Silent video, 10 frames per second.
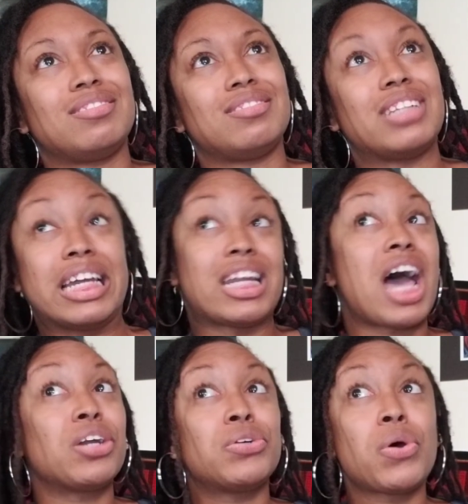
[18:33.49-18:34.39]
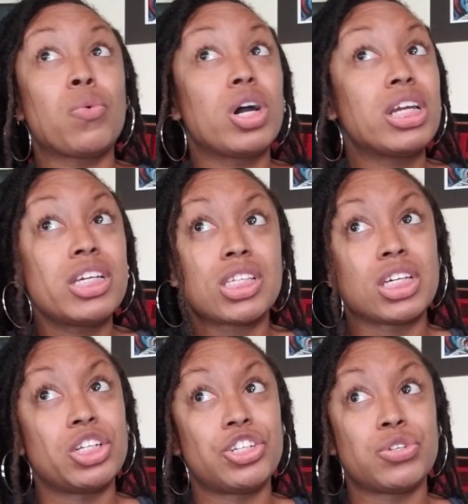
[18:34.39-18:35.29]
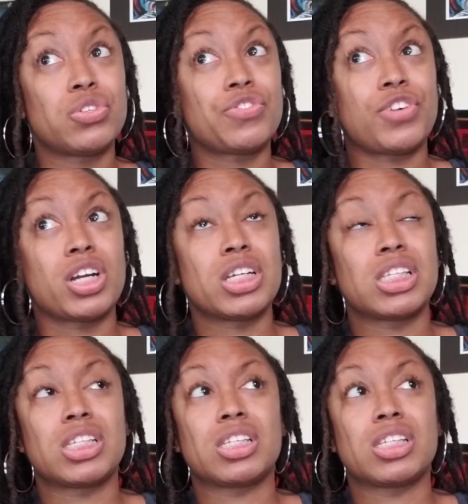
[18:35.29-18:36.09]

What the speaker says: And I don't know what he's going to do as far as